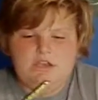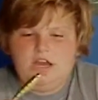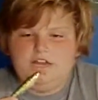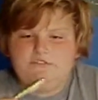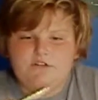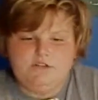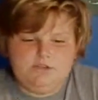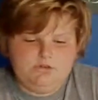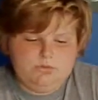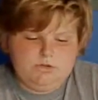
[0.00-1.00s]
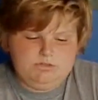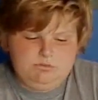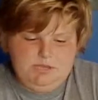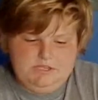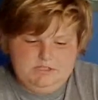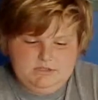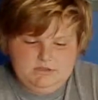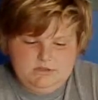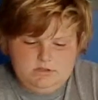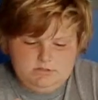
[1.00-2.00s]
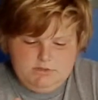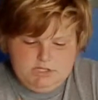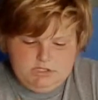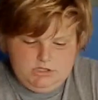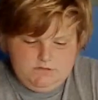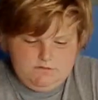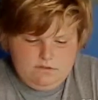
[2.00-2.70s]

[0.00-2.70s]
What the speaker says: I feel like those work the best, especially.